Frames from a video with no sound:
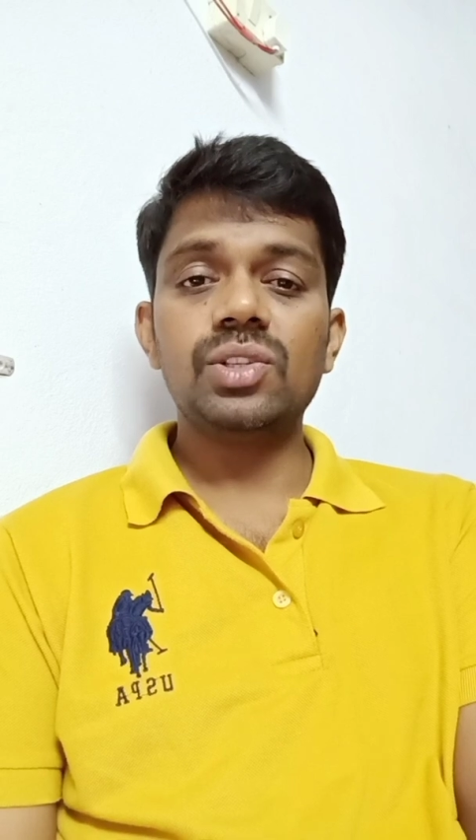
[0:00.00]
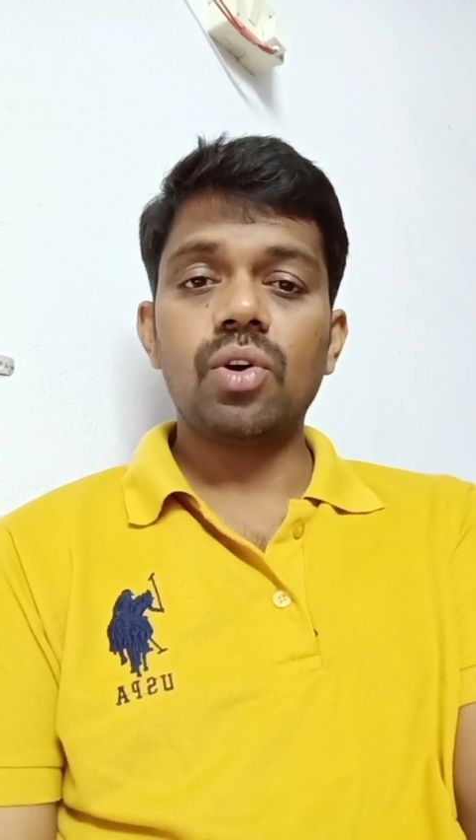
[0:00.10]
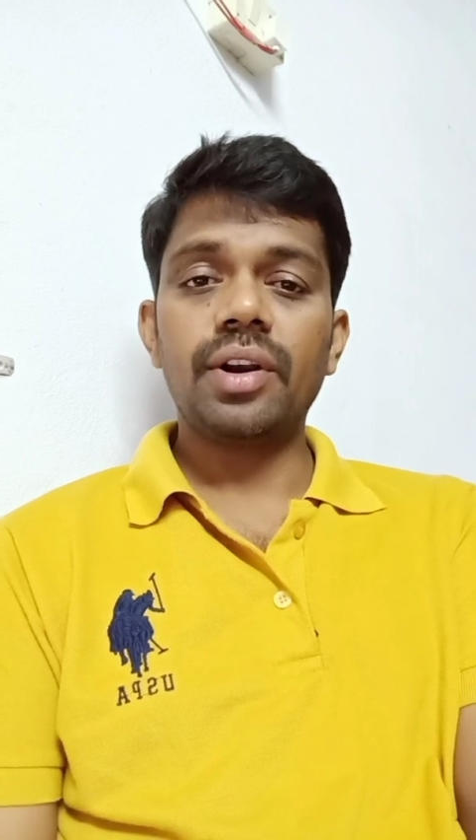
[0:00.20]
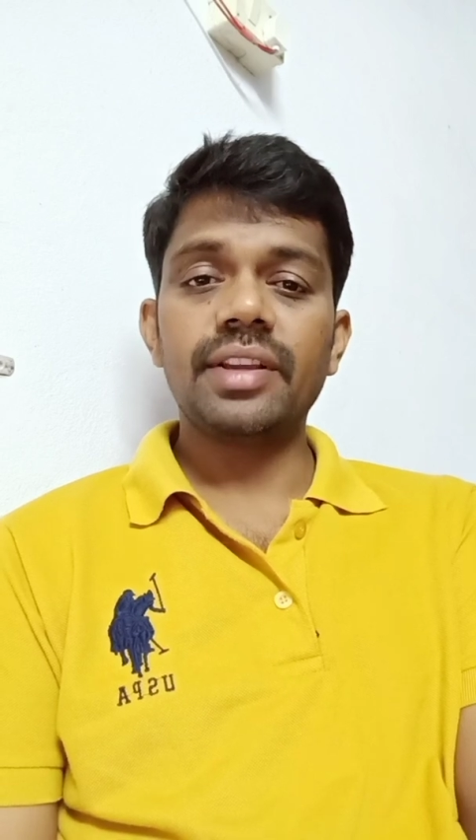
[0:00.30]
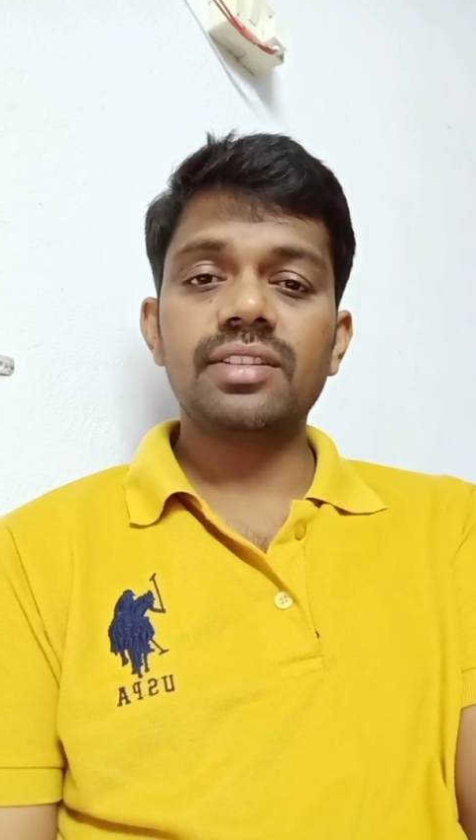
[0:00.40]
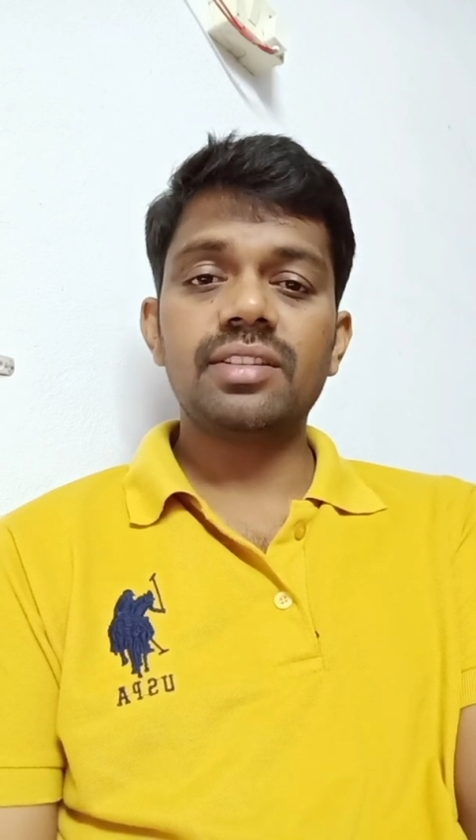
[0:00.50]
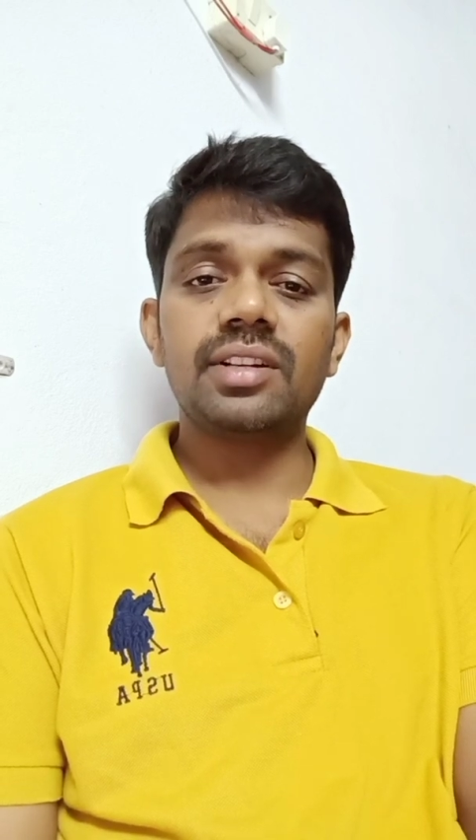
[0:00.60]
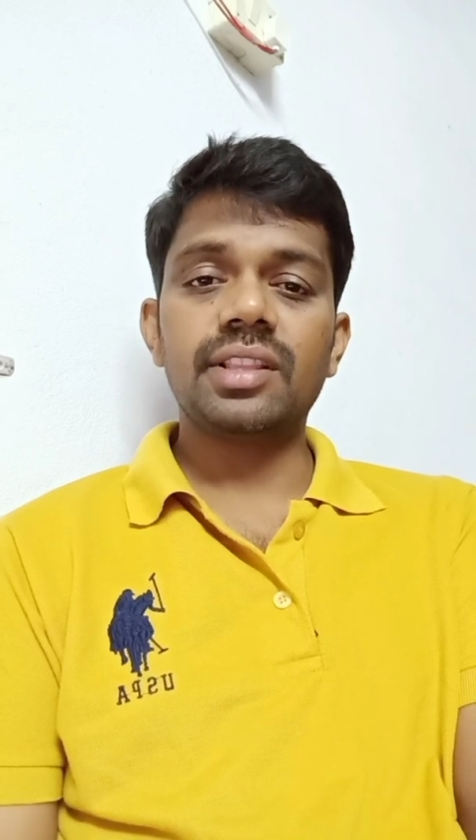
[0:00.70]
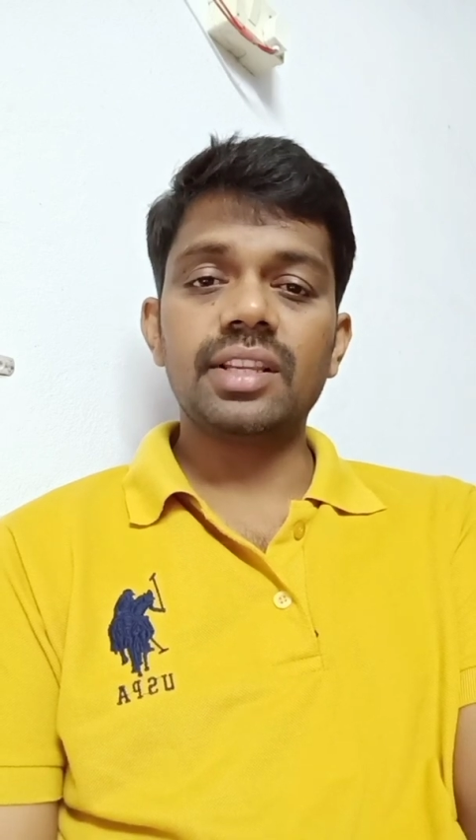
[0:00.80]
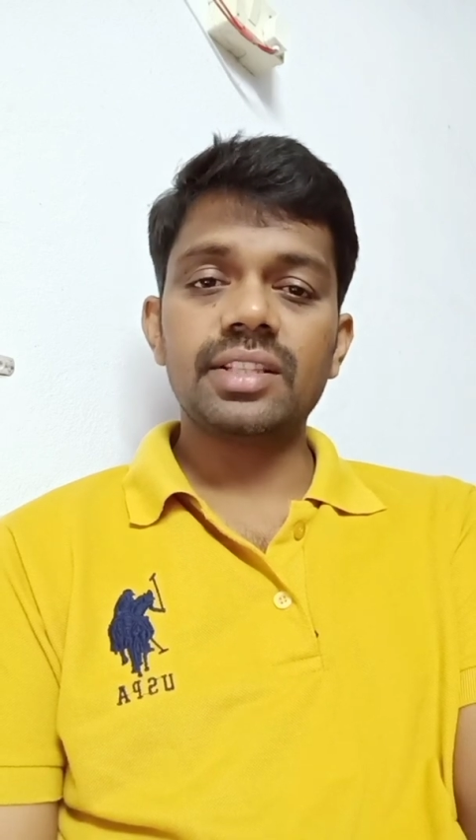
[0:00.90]
not
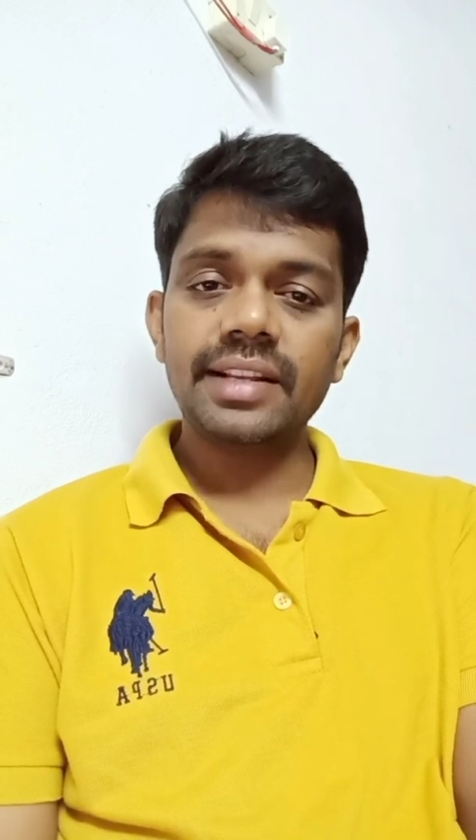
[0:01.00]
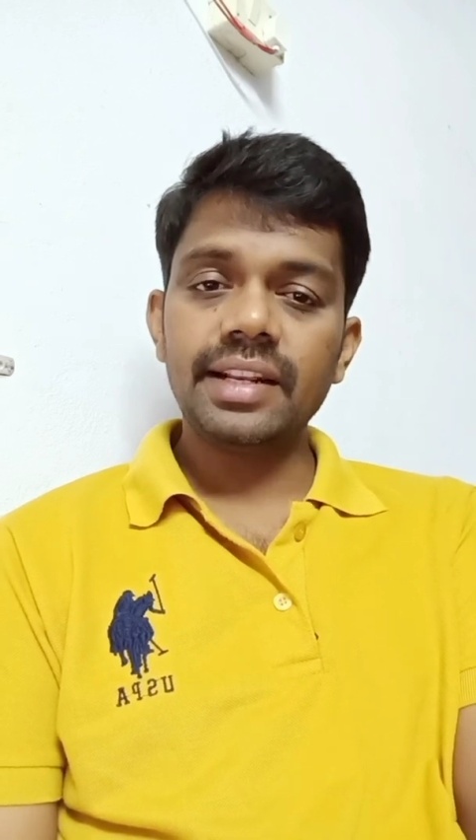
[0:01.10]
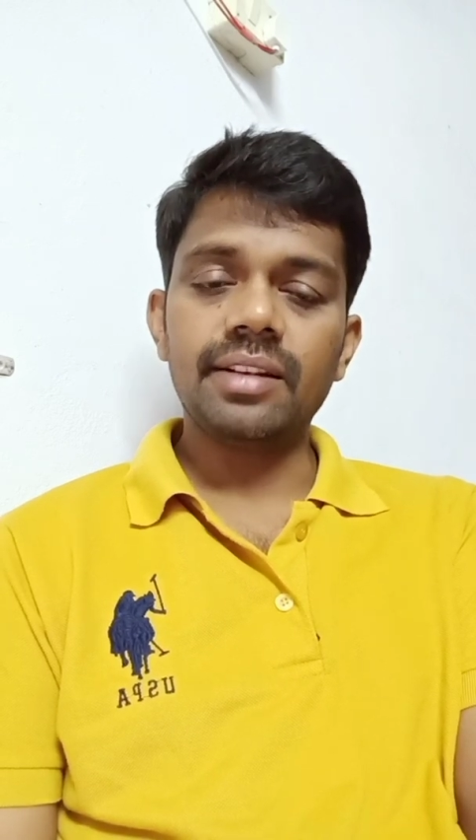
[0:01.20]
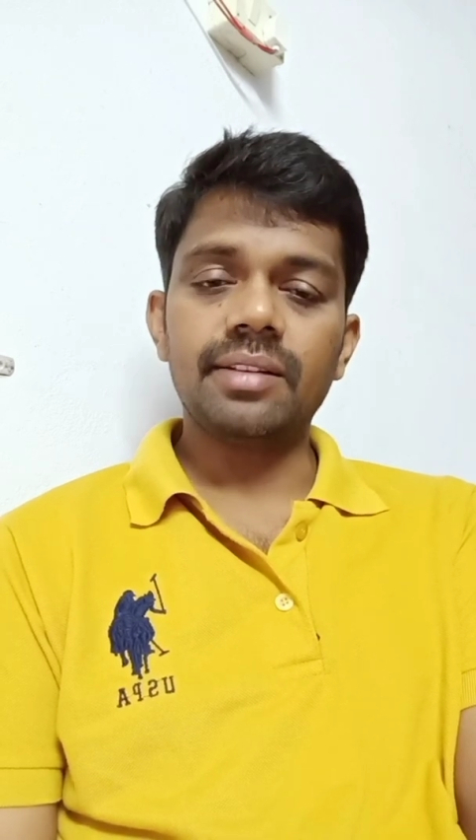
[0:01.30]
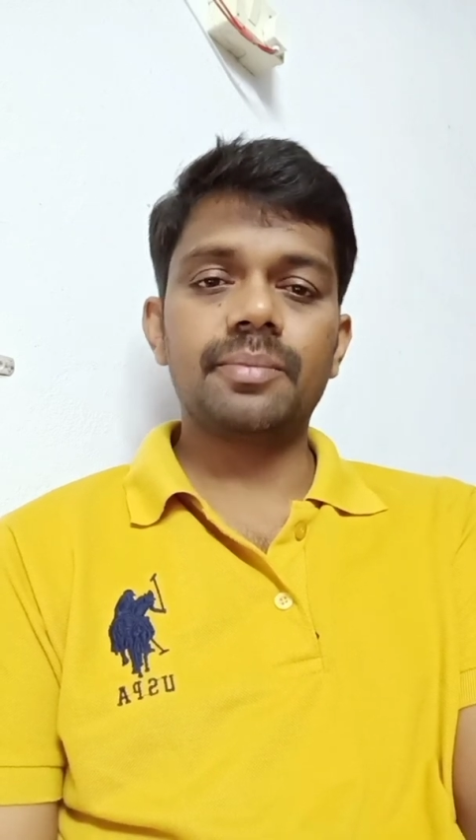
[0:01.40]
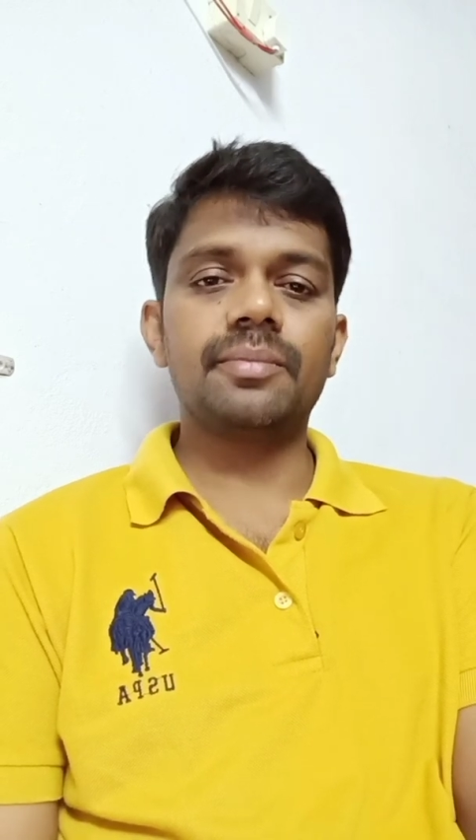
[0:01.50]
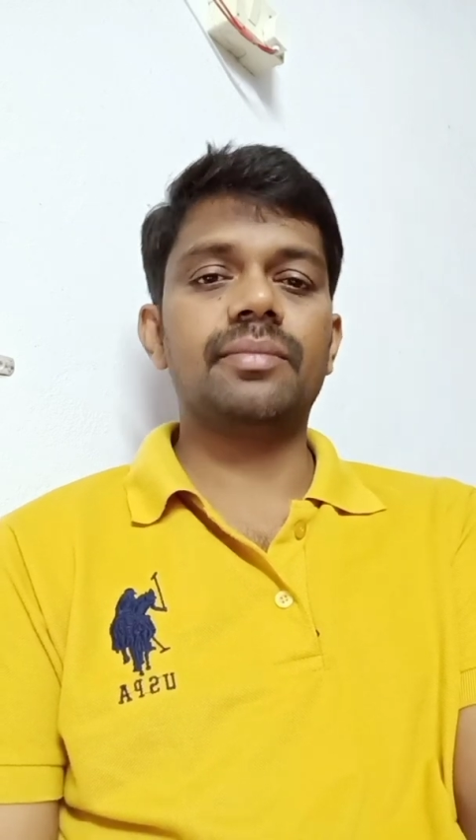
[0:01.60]
existed in the screen,